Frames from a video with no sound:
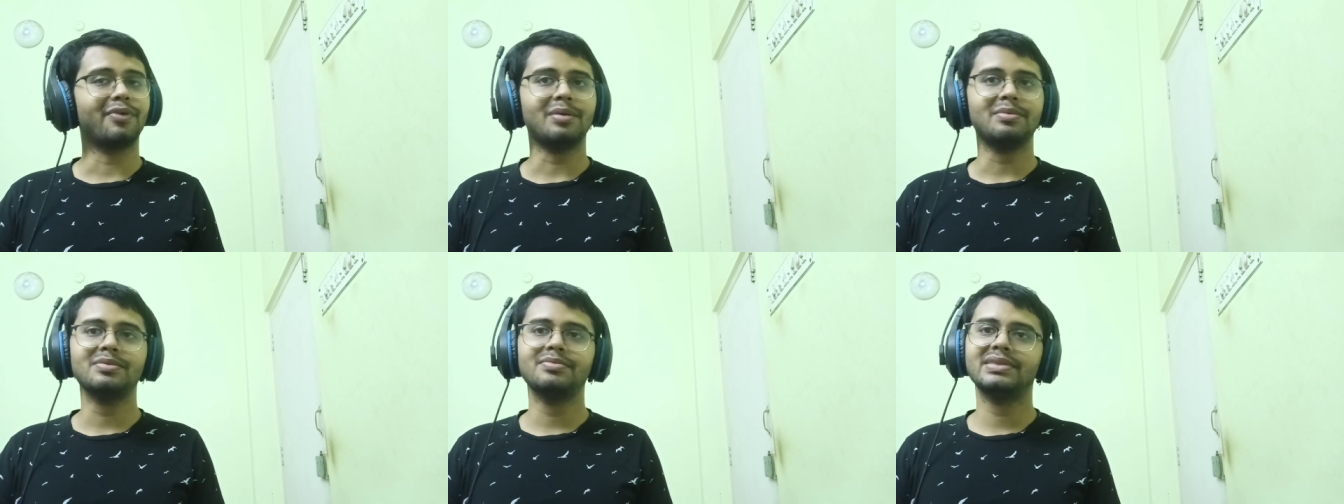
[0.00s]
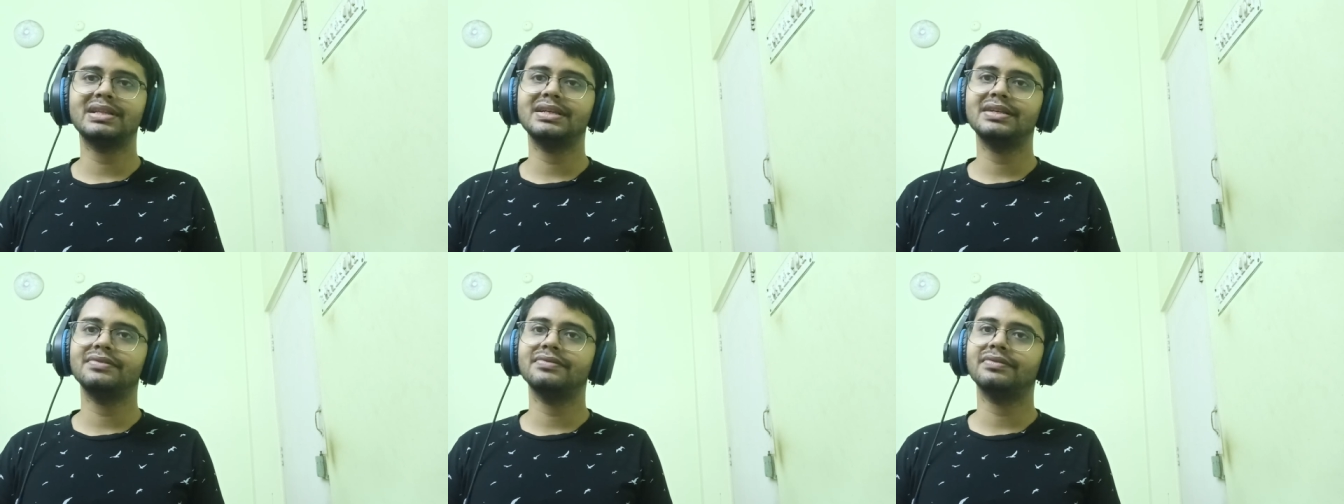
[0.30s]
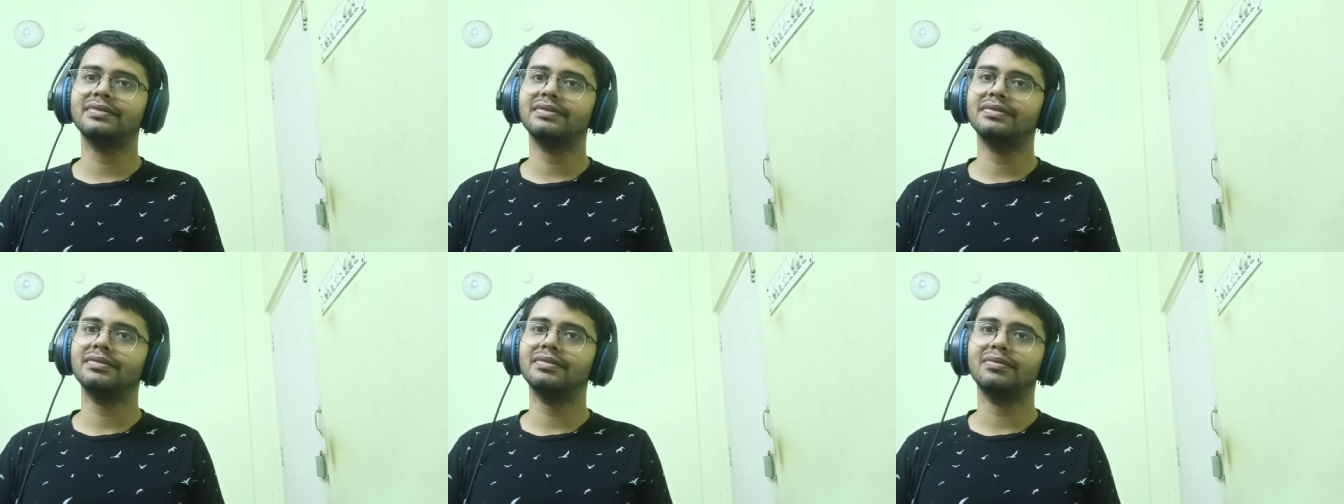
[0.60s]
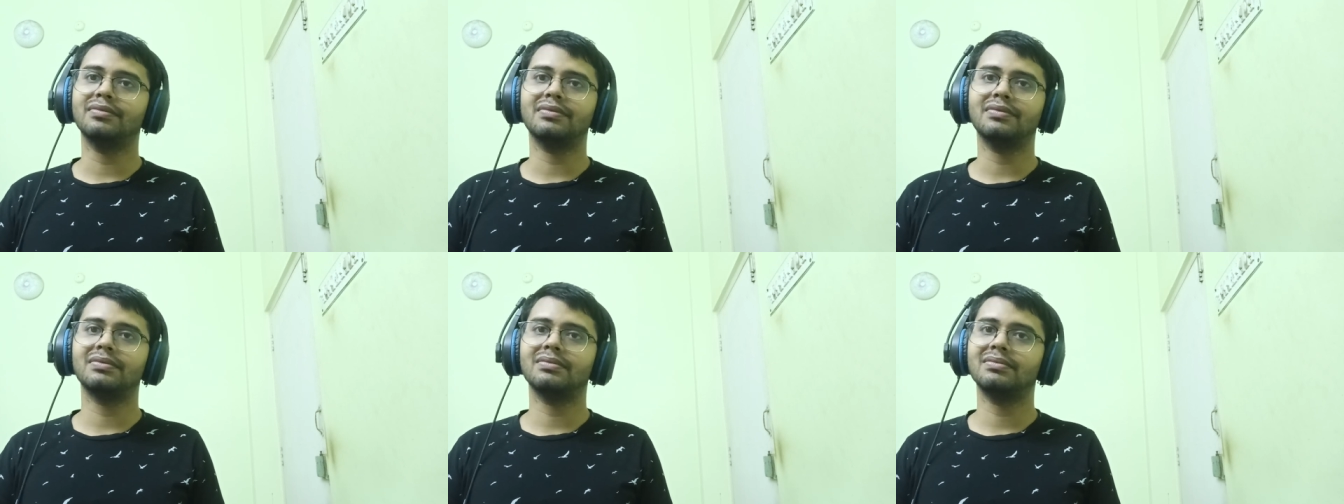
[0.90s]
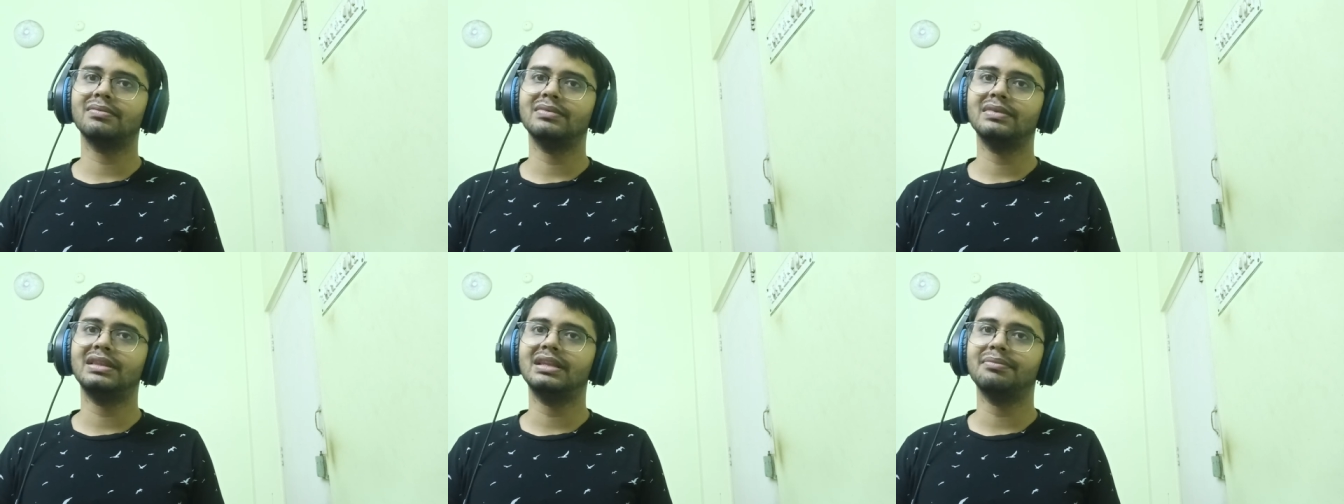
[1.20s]
probably
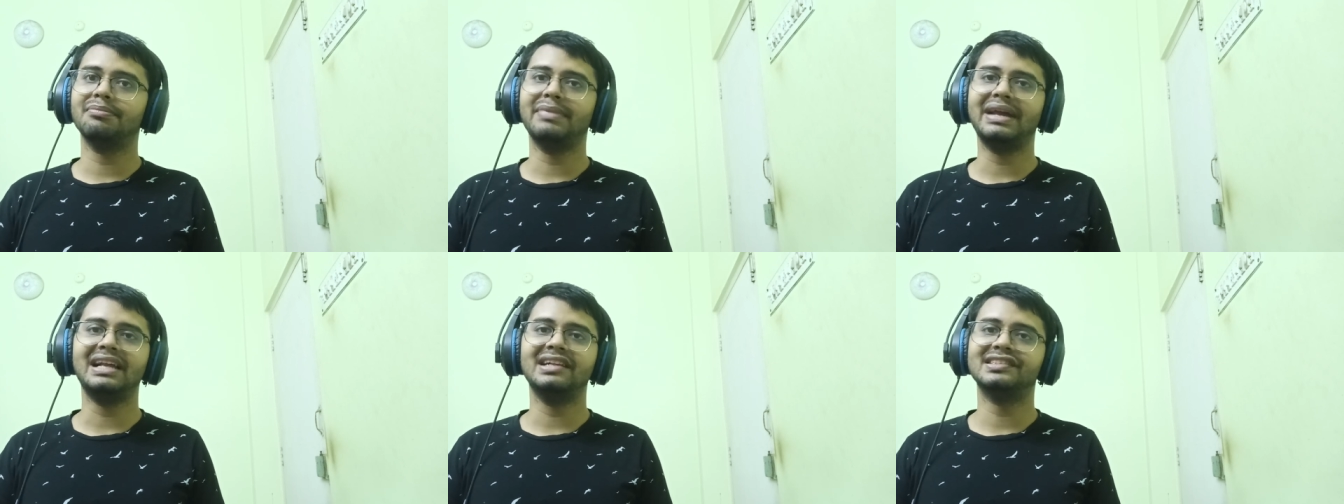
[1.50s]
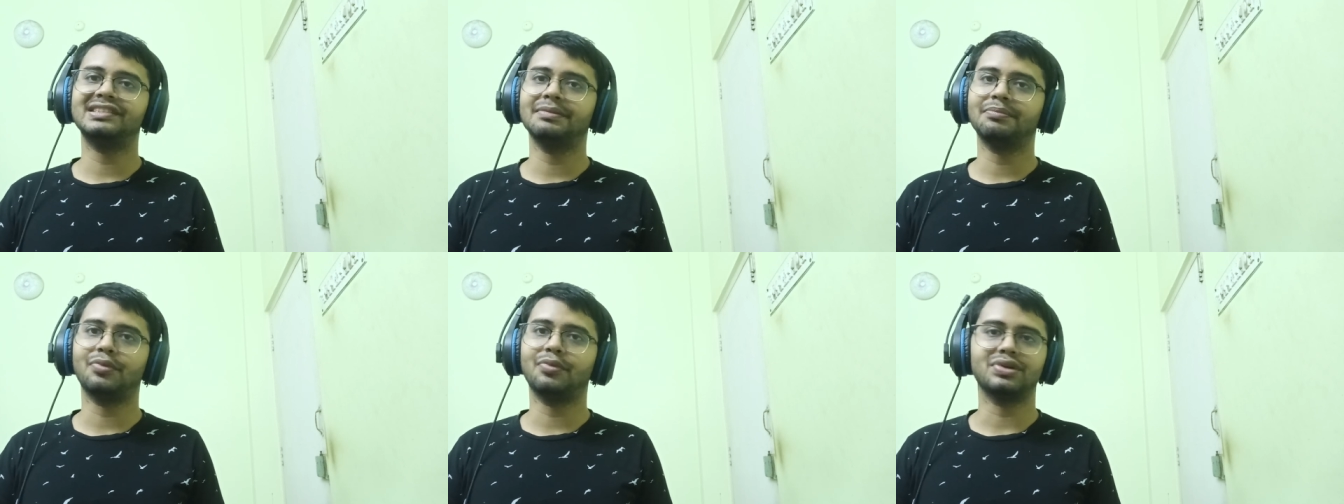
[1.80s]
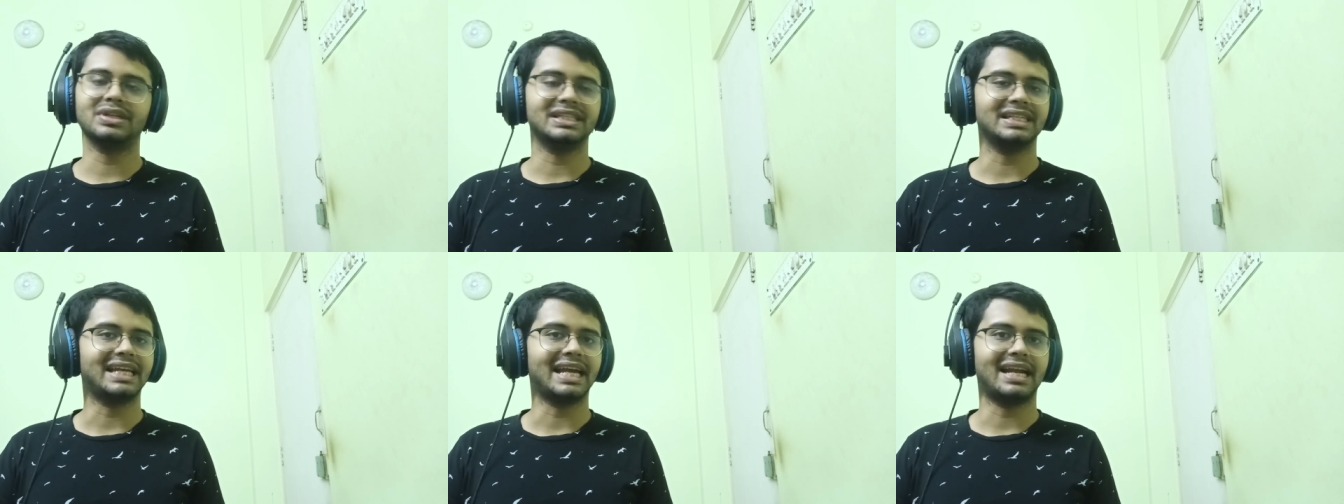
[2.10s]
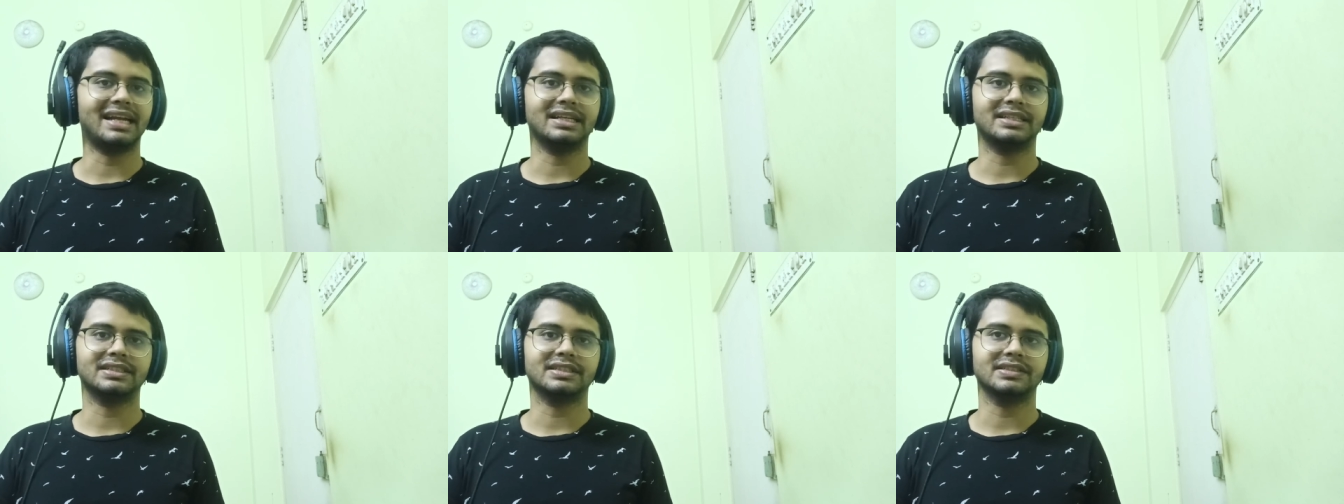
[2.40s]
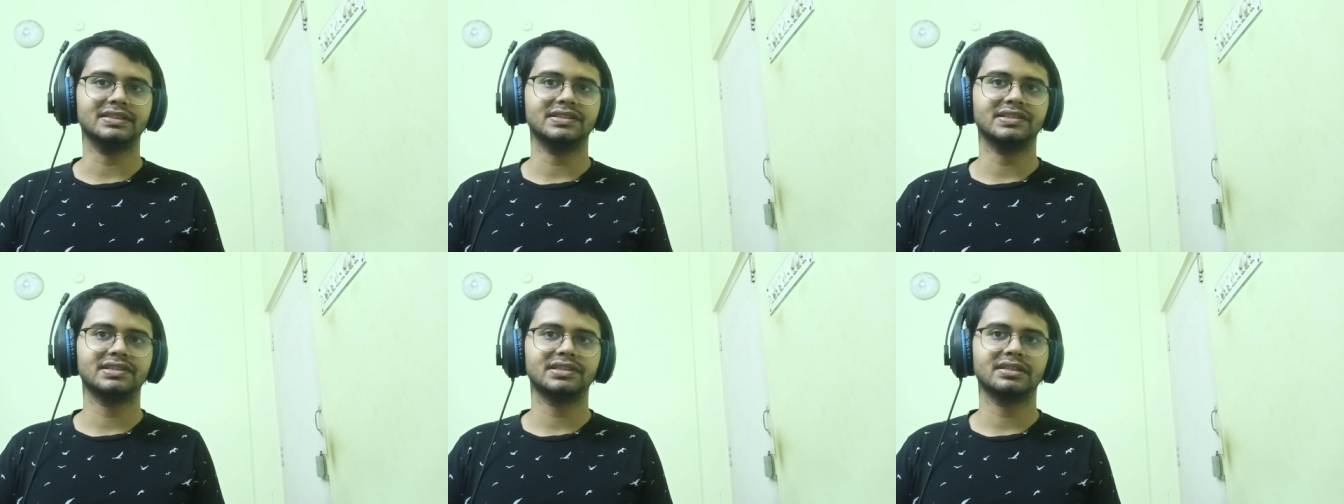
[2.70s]
the main supporting
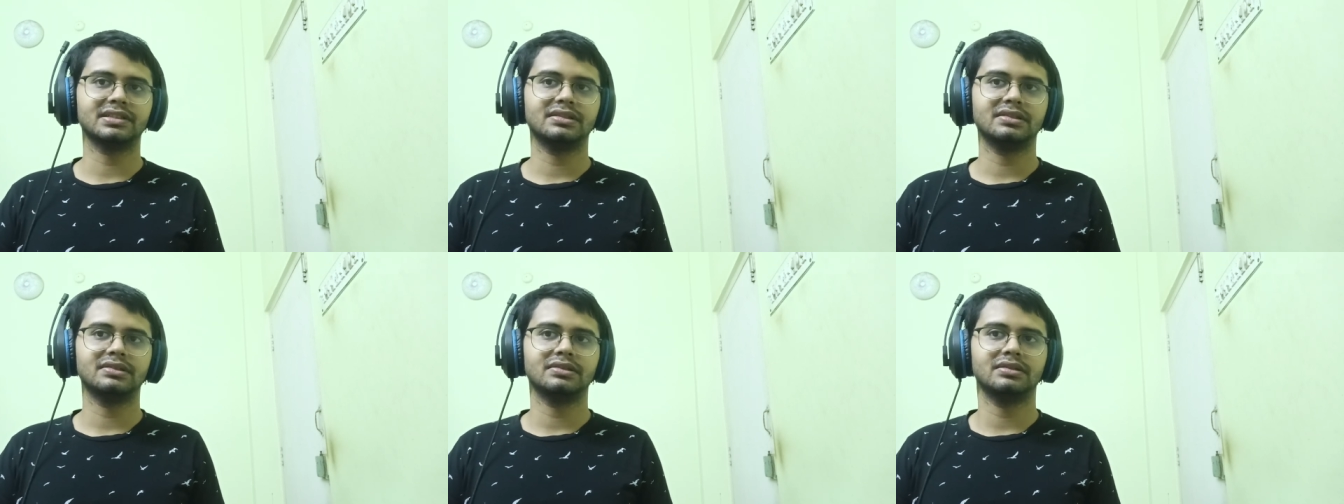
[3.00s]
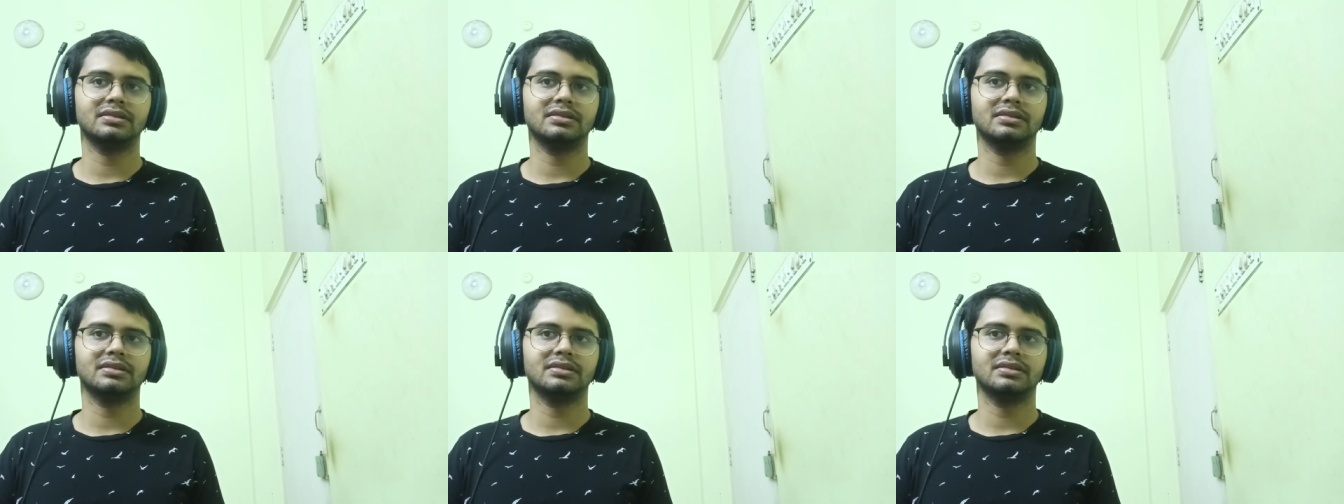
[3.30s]
characters